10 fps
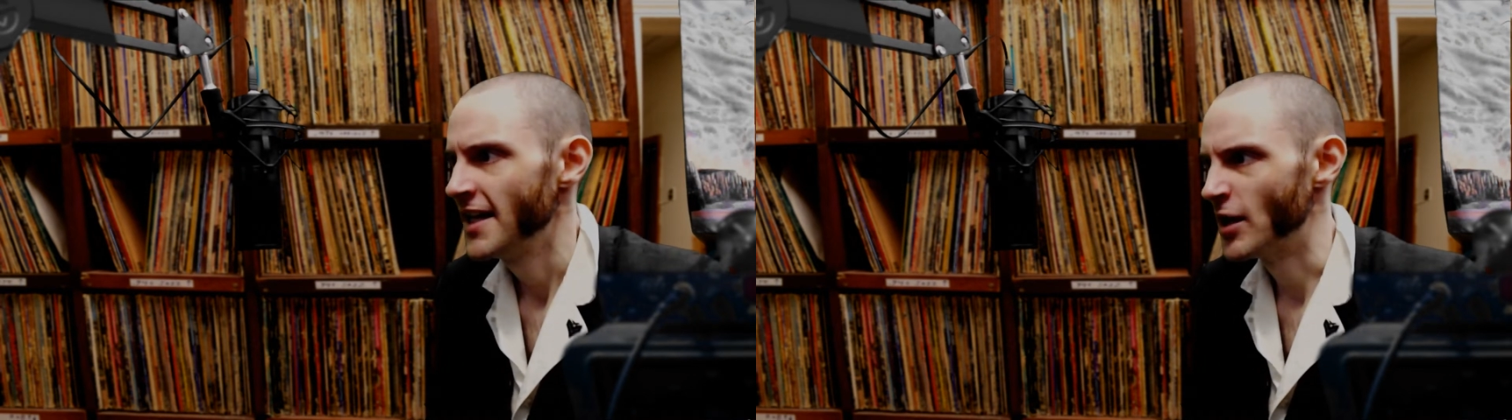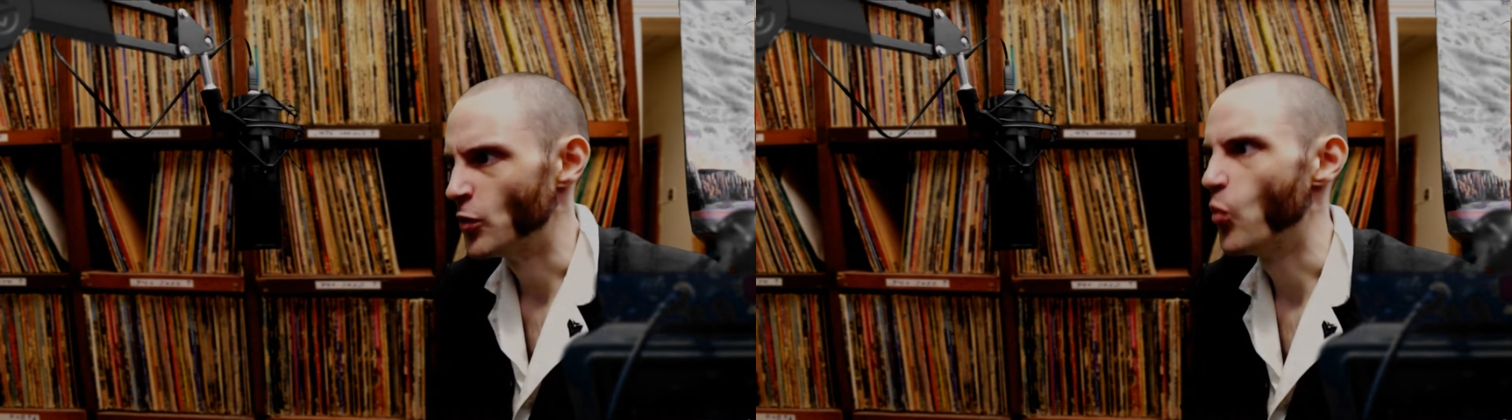
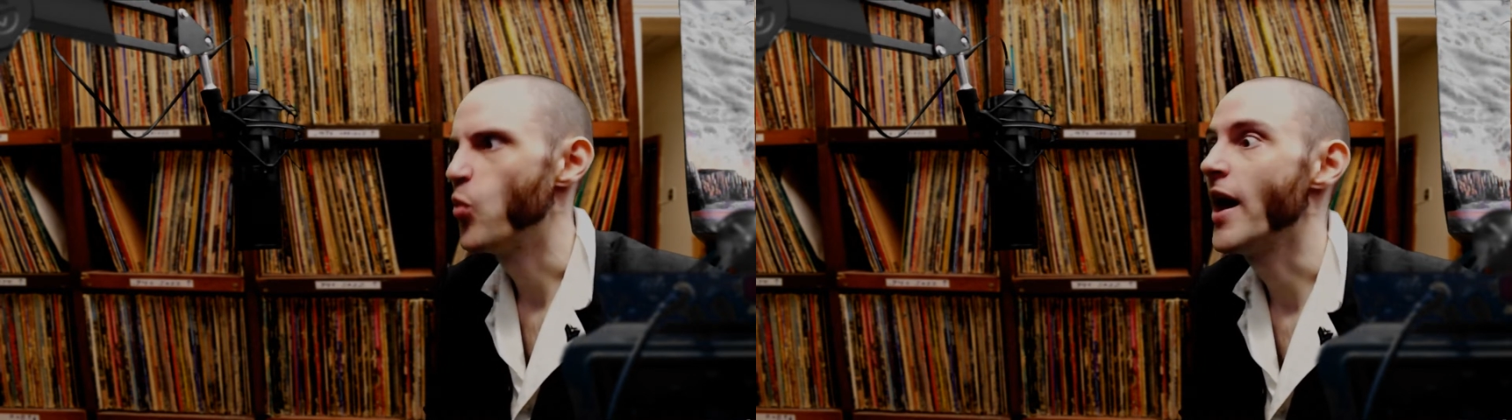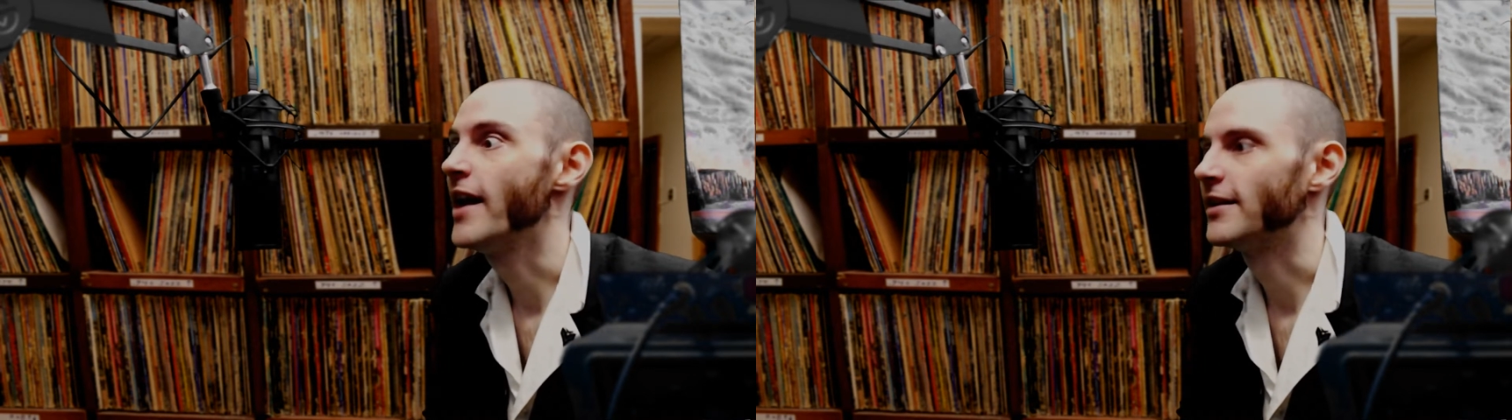and
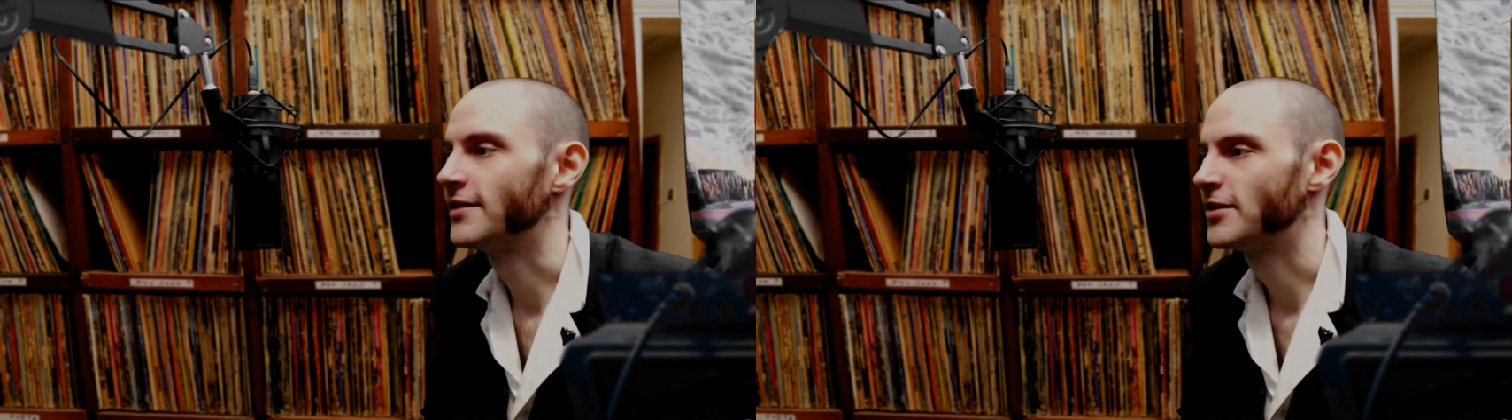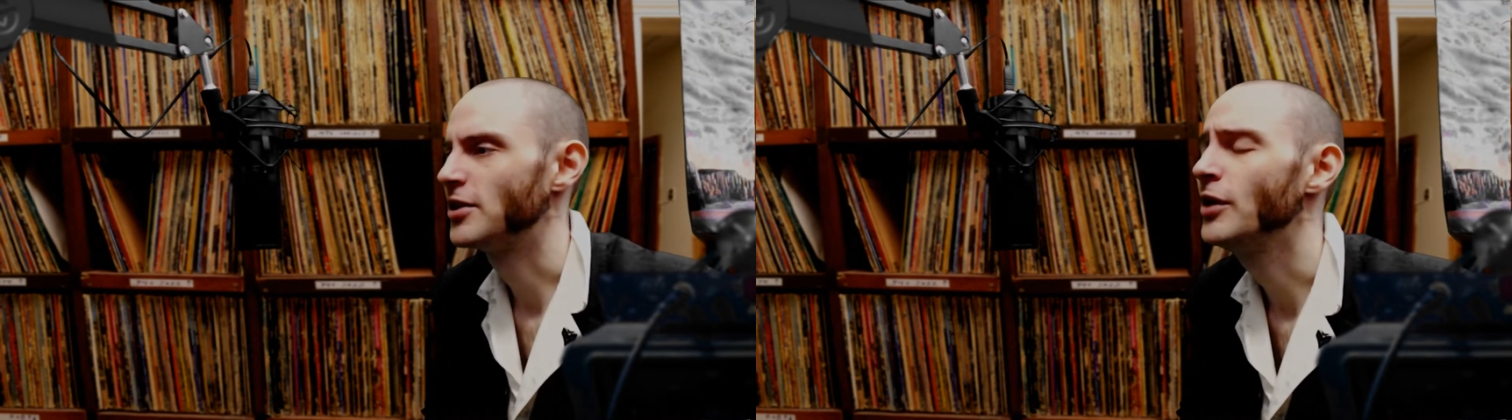
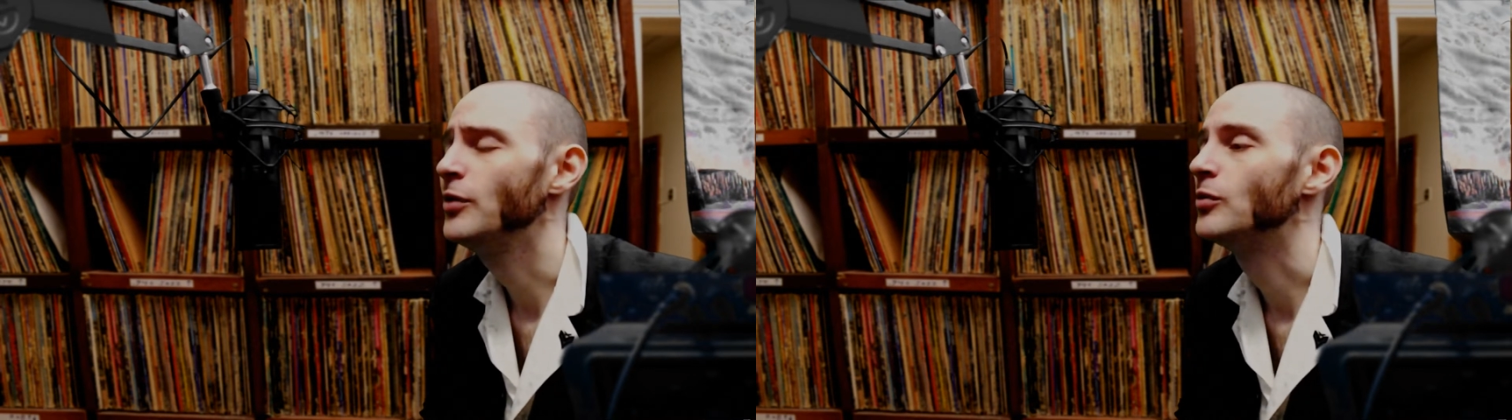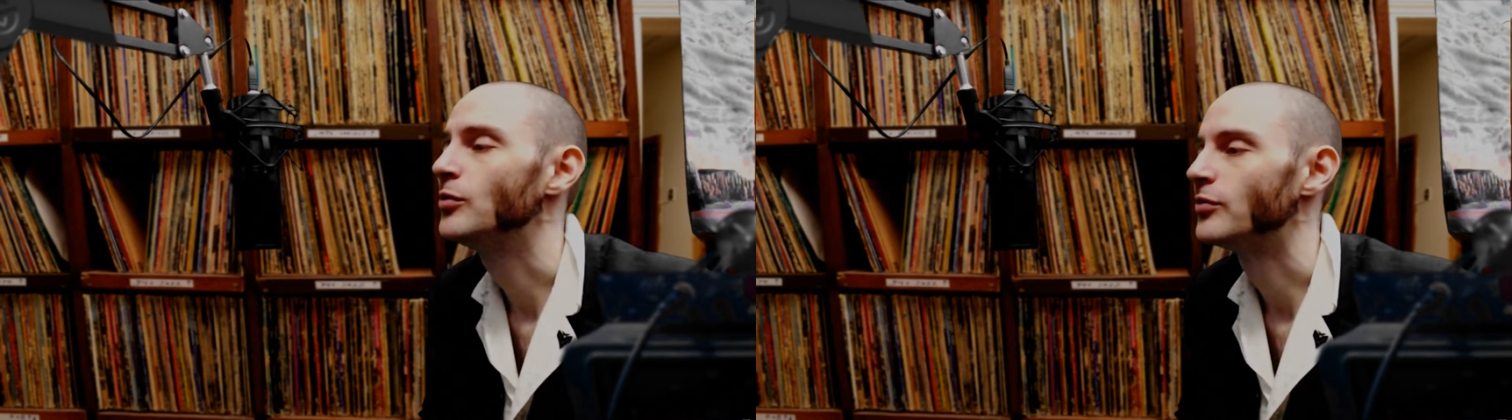wettest
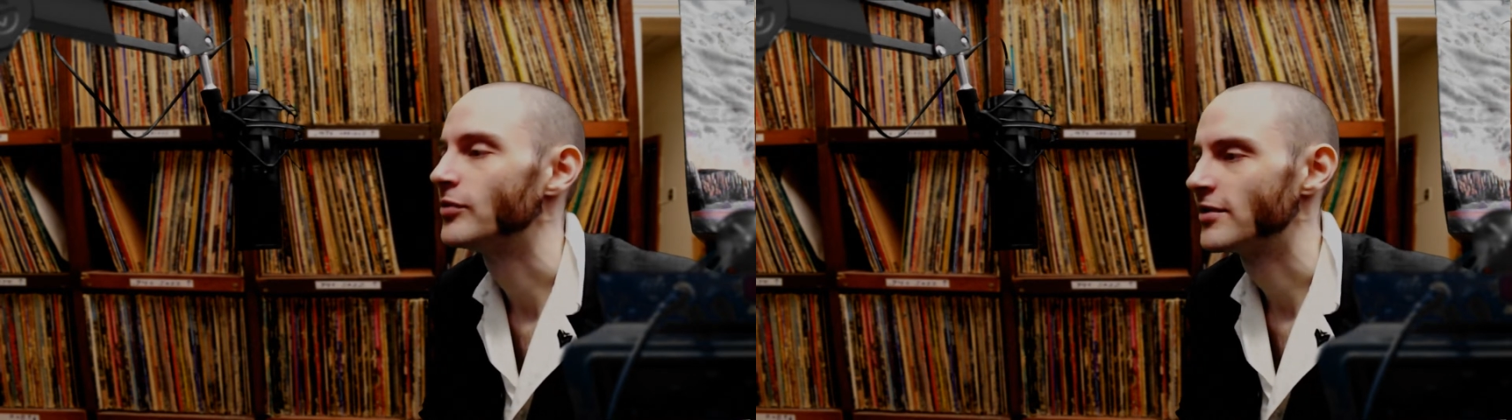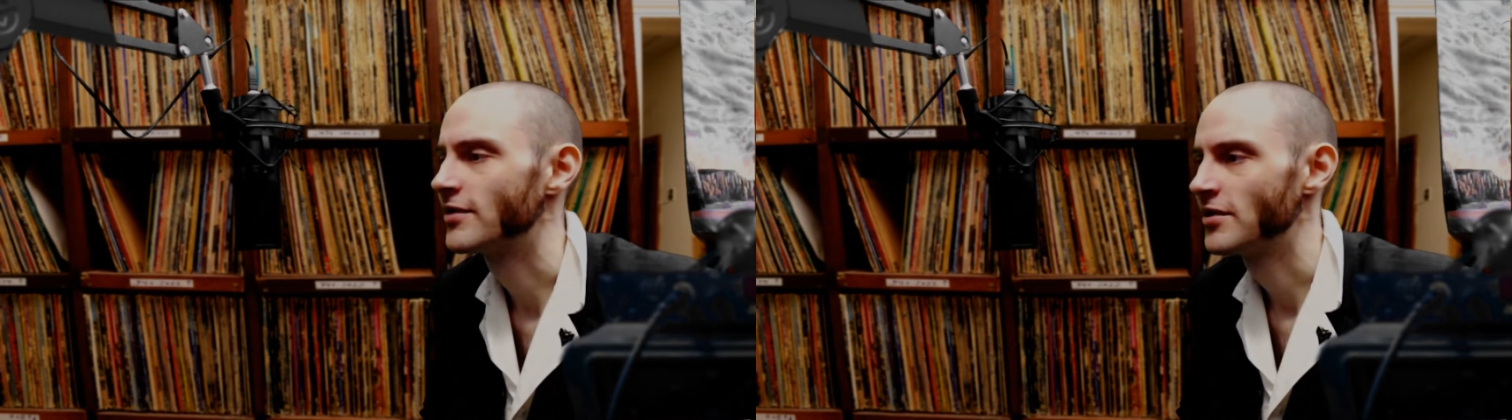
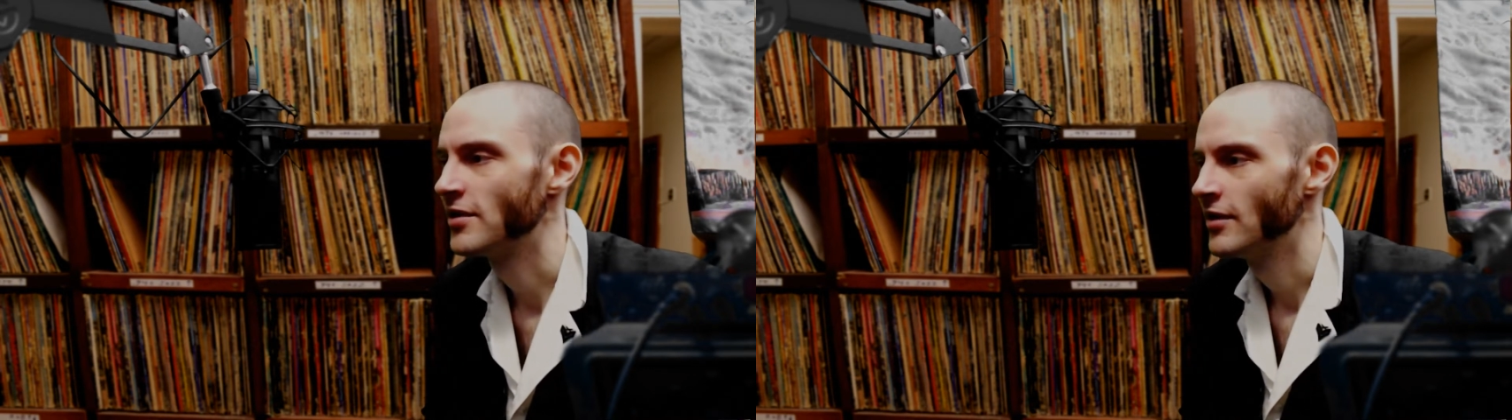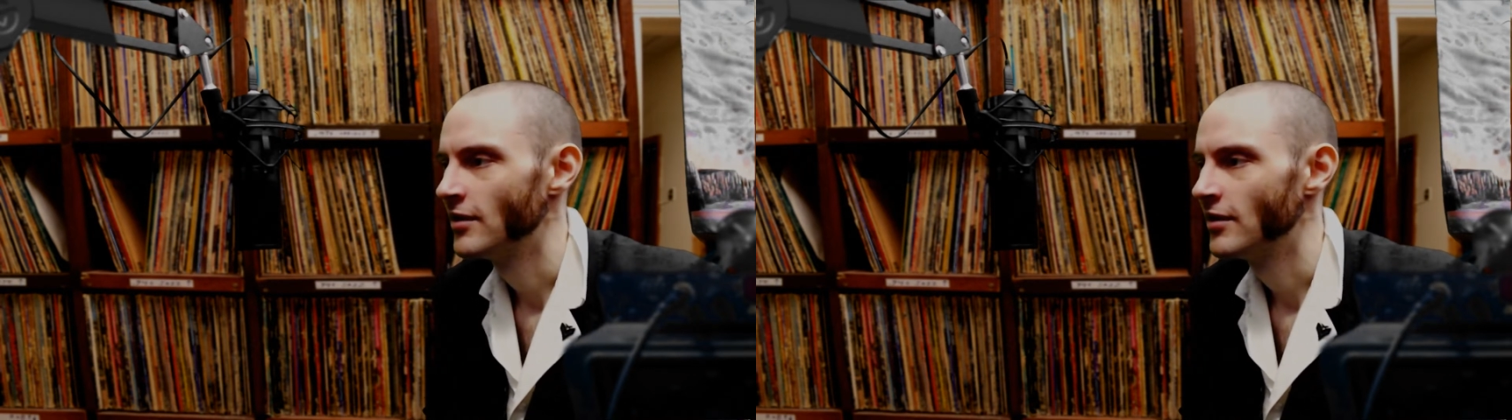tunes